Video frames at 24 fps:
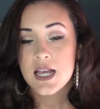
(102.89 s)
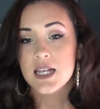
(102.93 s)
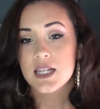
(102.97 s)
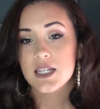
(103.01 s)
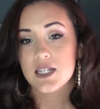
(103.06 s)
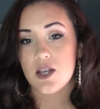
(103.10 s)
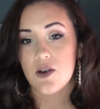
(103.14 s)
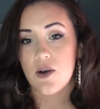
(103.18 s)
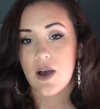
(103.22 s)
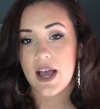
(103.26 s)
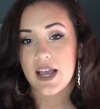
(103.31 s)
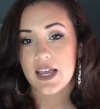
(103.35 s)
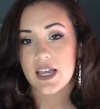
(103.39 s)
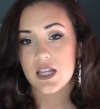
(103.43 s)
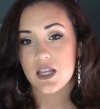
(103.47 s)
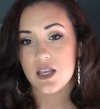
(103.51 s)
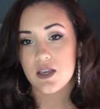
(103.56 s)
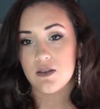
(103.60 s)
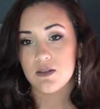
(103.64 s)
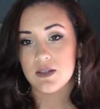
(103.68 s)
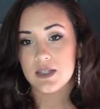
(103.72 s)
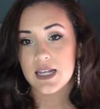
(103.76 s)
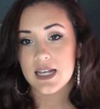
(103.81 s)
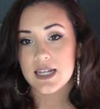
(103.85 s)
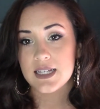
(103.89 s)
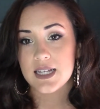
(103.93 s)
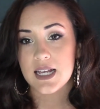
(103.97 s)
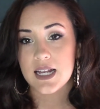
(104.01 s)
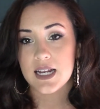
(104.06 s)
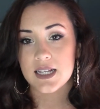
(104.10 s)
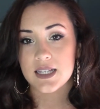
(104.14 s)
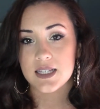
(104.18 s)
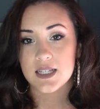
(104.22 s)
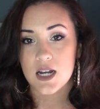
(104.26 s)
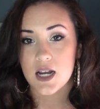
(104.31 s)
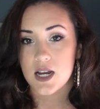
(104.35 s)
so I can use this and
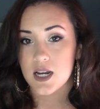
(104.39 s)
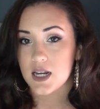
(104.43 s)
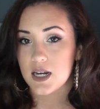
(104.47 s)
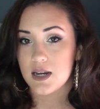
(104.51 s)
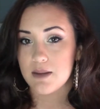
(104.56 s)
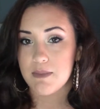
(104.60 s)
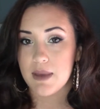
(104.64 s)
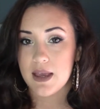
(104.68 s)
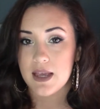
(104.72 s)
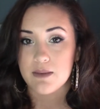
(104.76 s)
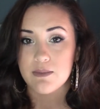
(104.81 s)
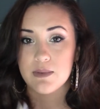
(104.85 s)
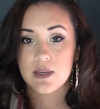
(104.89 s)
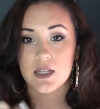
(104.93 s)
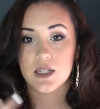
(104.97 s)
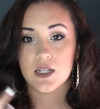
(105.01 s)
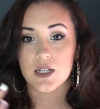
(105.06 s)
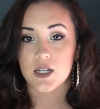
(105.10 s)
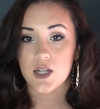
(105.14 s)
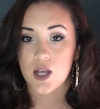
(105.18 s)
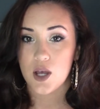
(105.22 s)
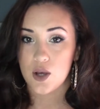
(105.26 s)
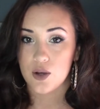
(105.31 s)
it's not going to make me look